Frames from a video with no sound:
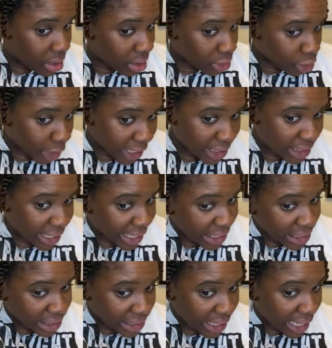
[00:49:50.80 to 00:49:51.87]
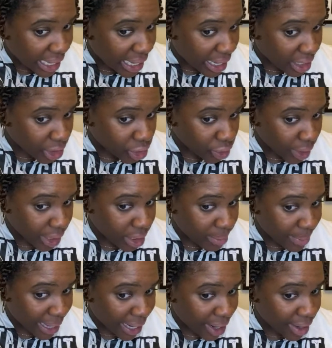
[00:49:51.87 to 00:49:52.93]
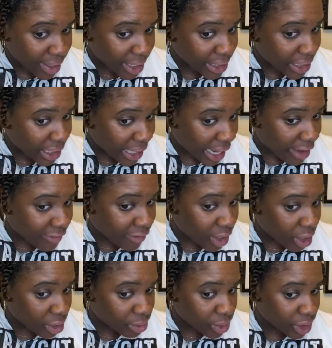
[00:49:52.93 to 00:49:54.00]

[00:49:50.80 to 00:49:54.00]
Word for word: Tracy Ann said, Trina, my hair doesn't like foams,